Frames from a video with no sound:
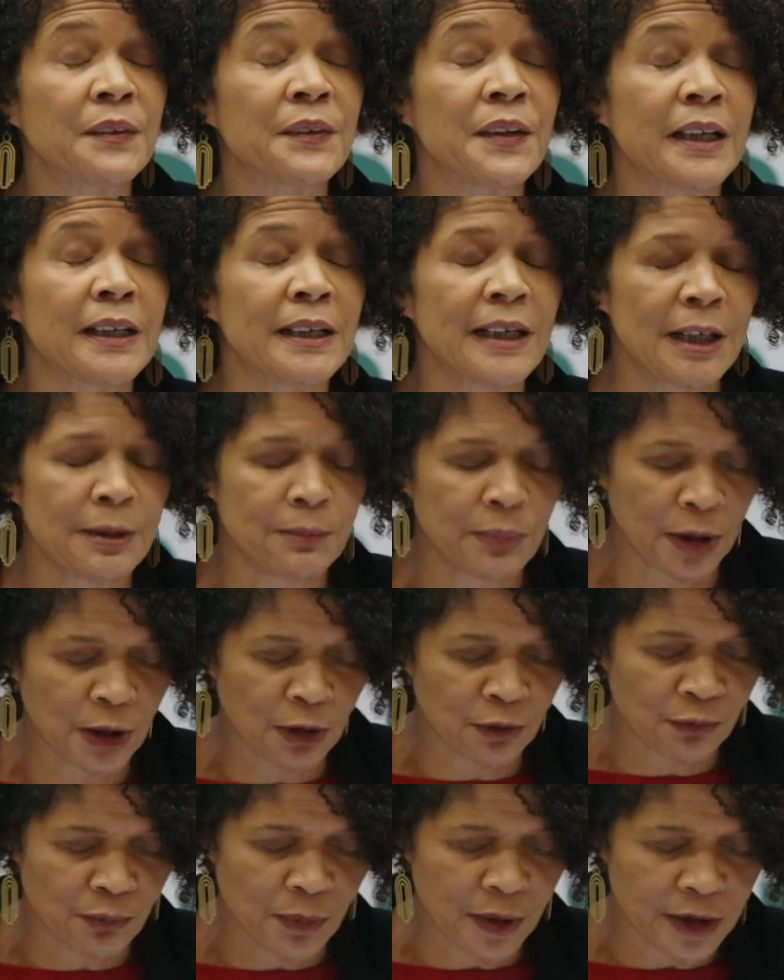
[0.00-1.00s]
then Labour
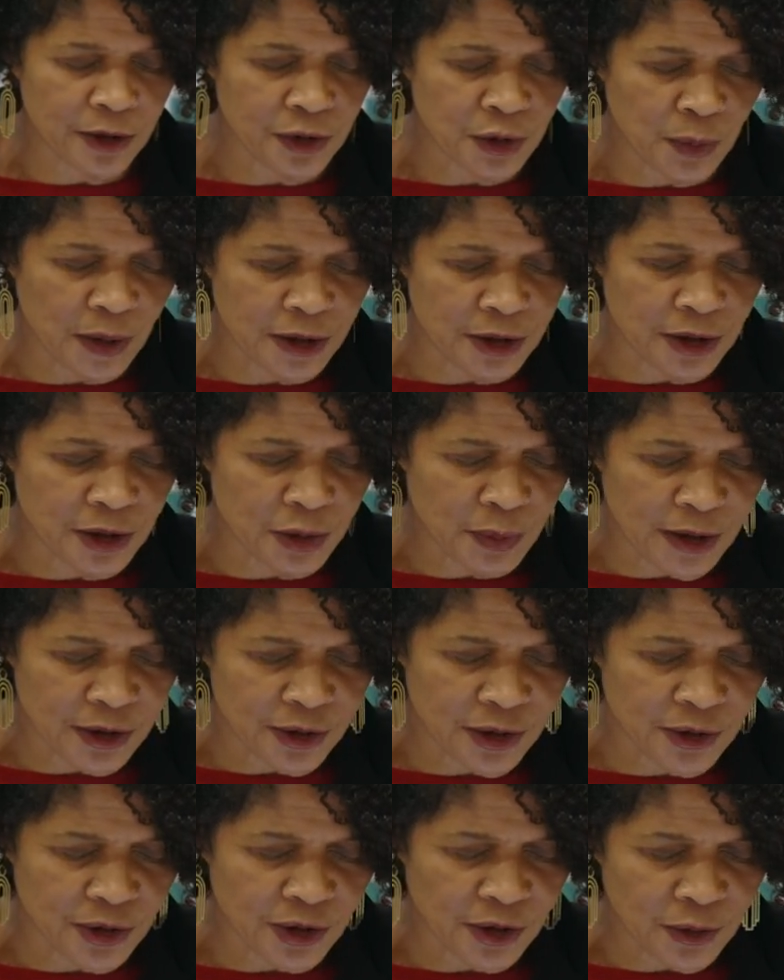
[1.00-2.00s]
government in
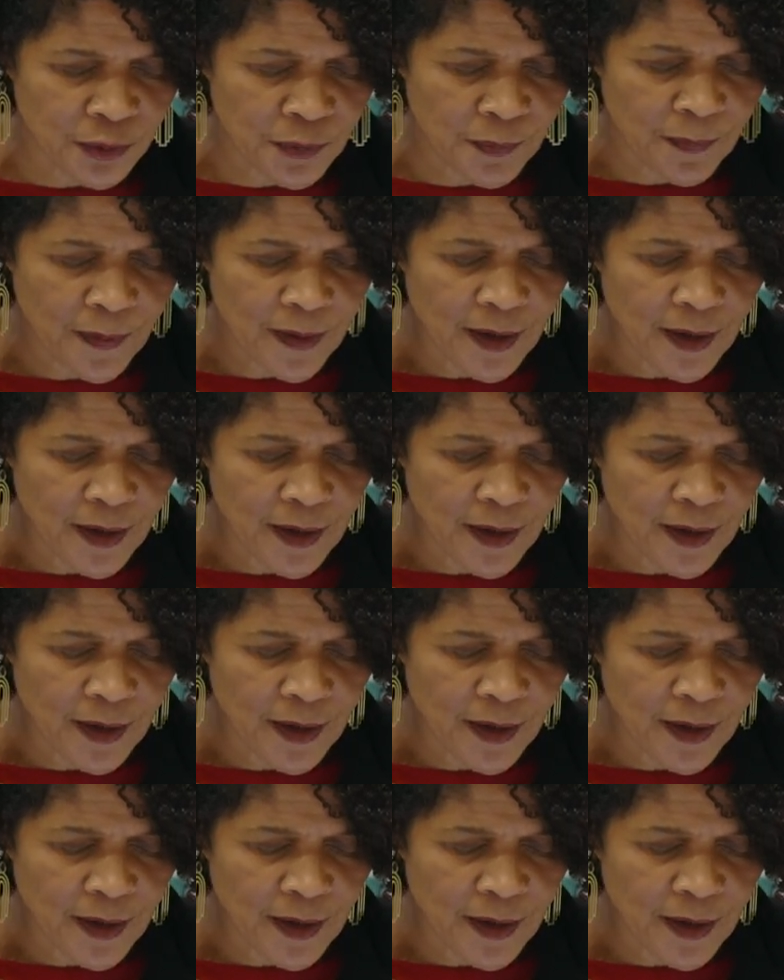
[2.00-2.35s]
2022.